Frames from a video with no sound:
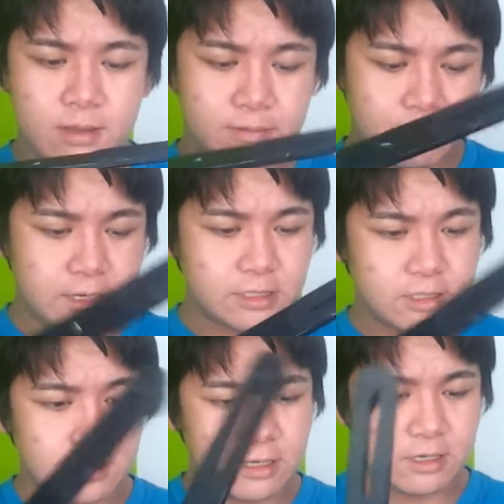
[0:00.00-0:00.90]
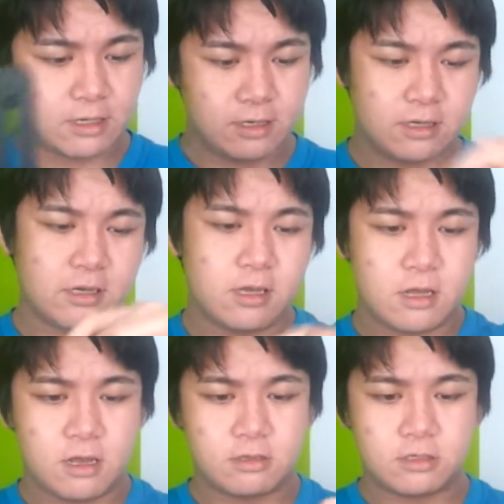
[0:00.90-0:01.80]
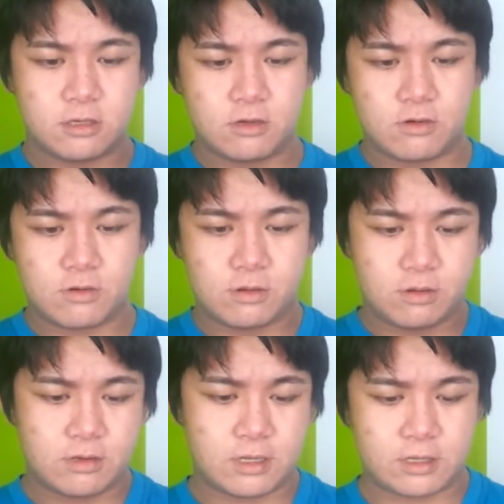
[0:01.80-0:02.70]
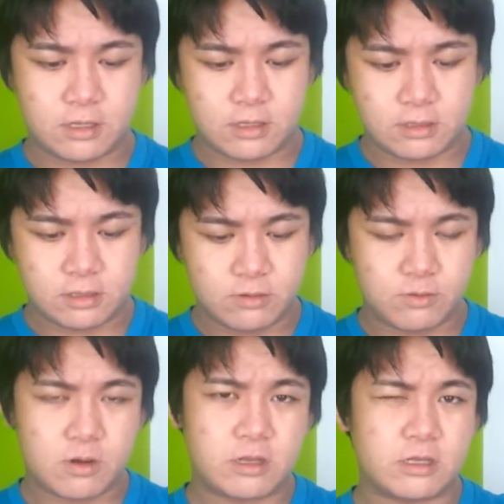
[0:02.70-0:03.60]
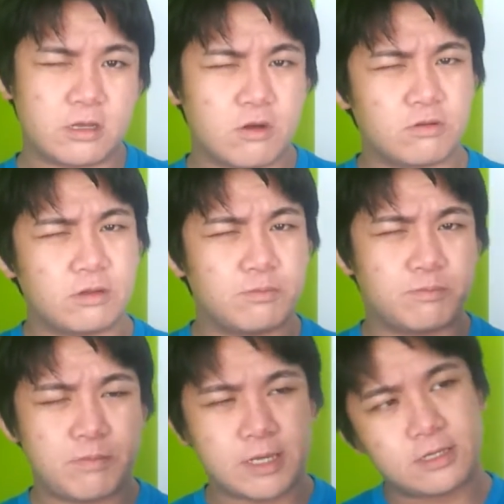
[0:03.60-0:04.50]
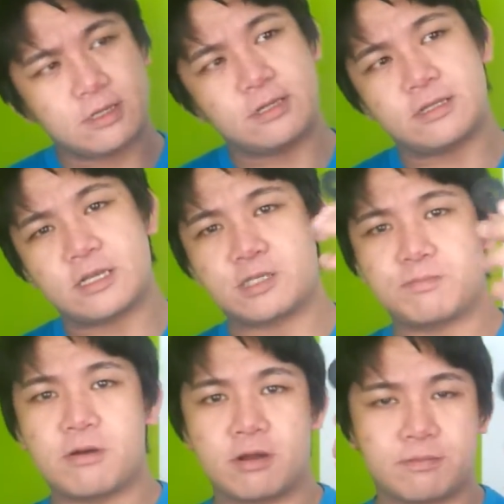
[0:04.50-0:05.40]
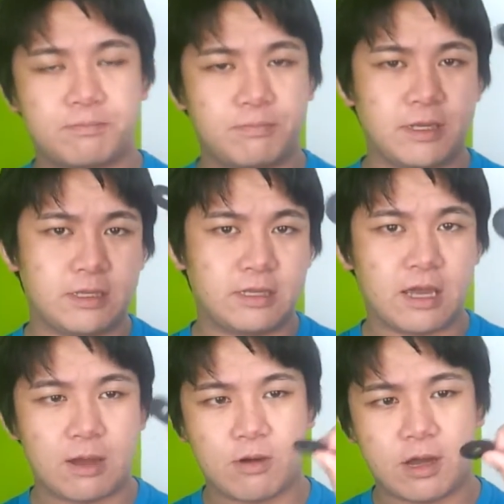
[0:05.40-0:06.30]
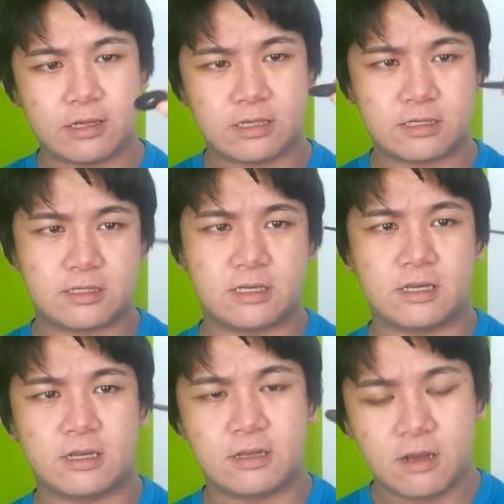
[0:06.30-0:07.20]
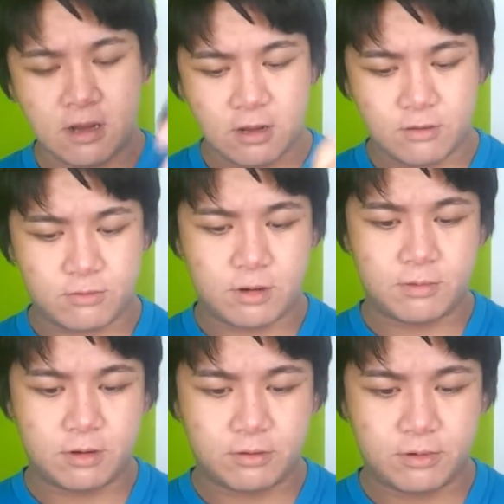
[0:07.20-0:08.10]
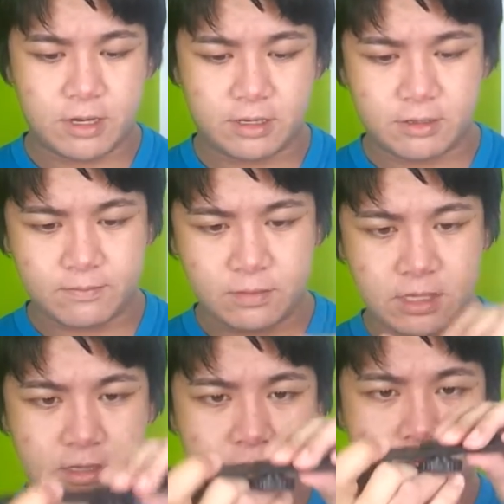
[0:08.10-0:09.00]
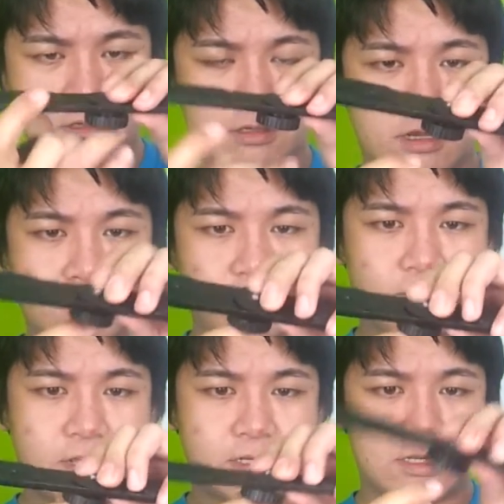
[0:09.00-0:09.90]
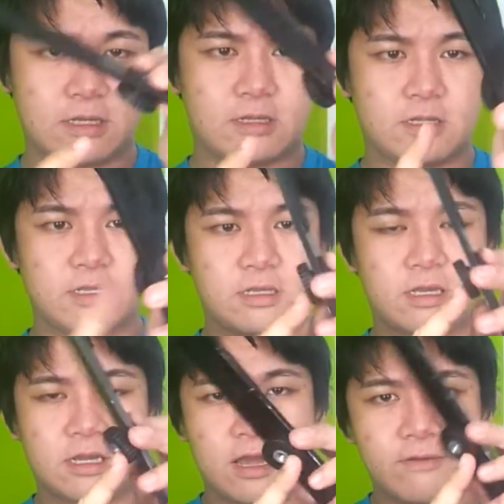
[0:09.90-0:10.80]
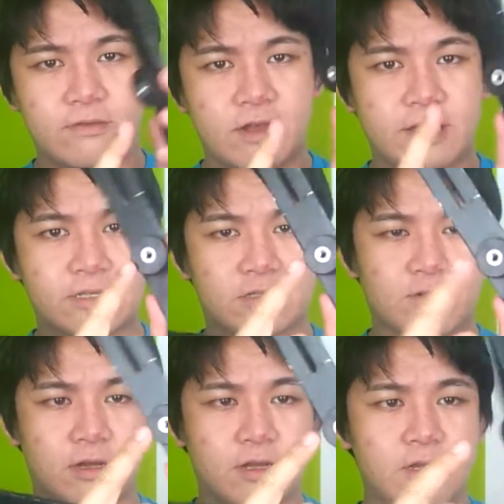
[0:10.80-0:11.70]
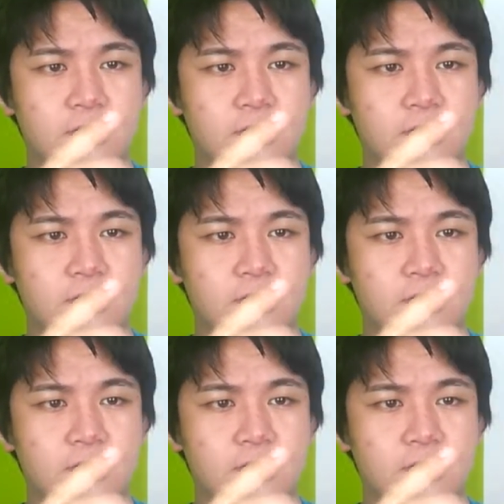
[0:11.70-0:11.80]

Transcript: Basically also you need one, only basically this part be DIY. This rubber ring that goes on top of this, and here I have an extra